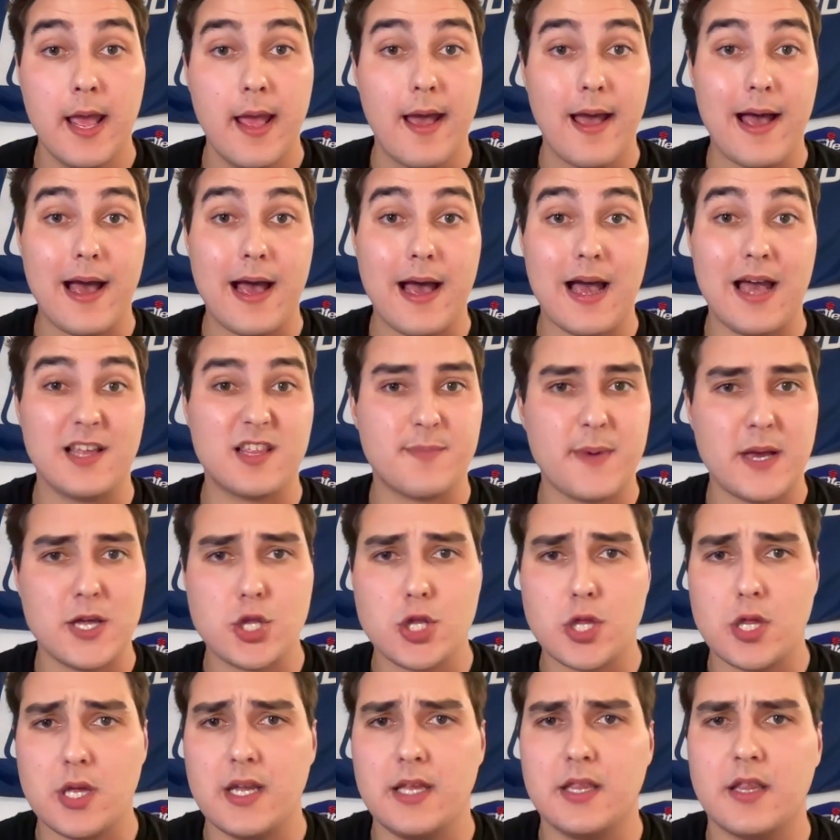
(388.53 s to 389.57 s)

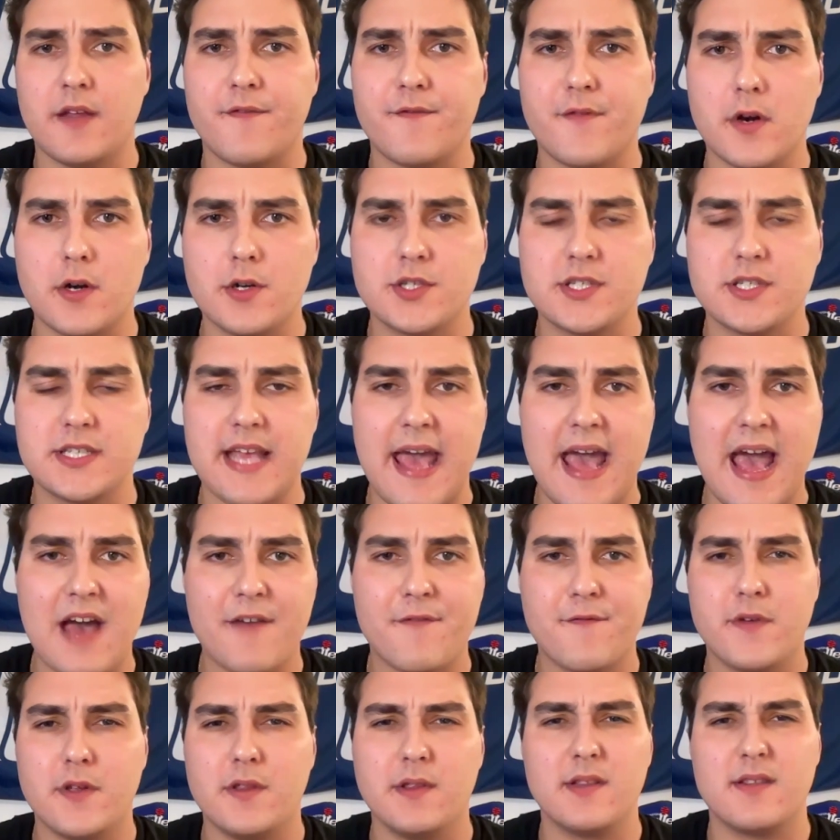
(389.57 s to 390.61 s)
especially in the first
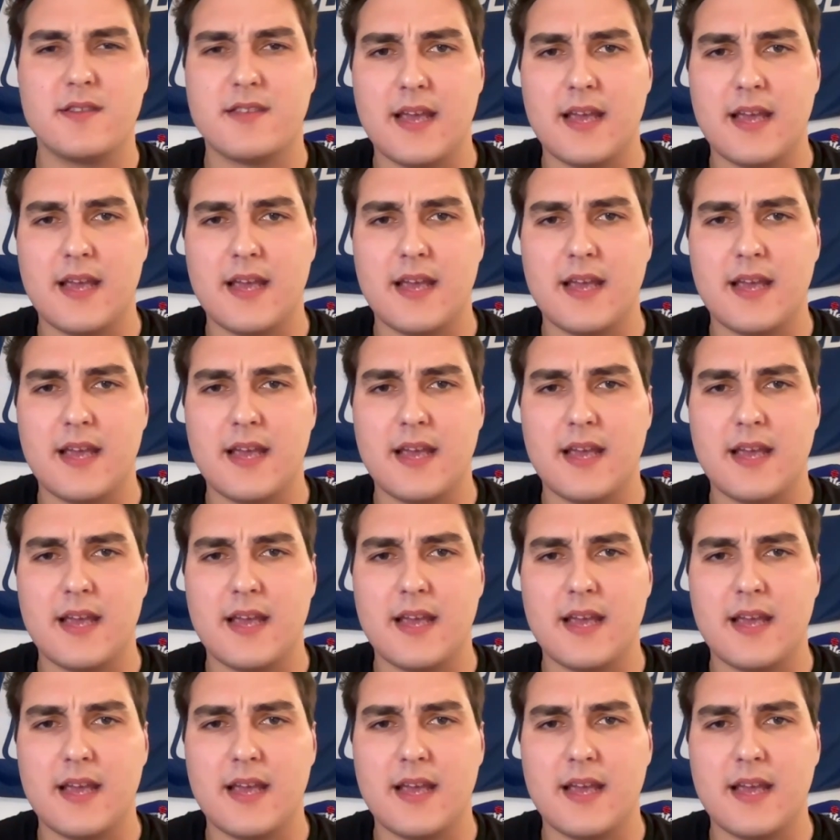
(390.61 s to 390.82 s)
half, and